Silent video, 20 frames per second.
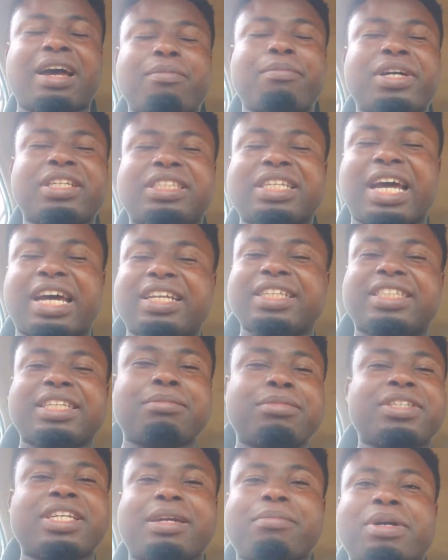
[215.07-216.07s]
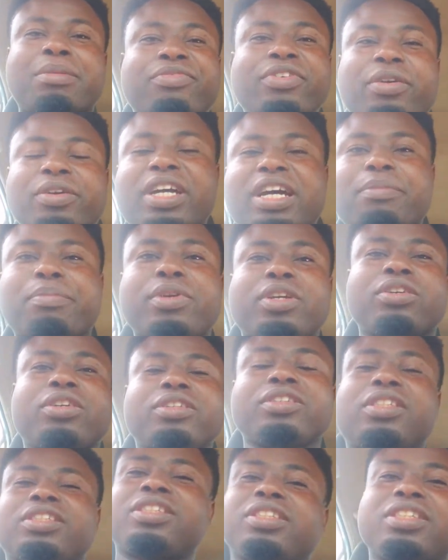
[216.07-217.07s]
but at the same time I'm very happy
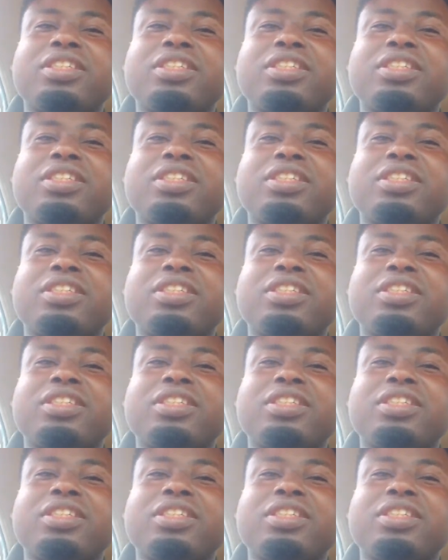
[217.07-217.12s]
because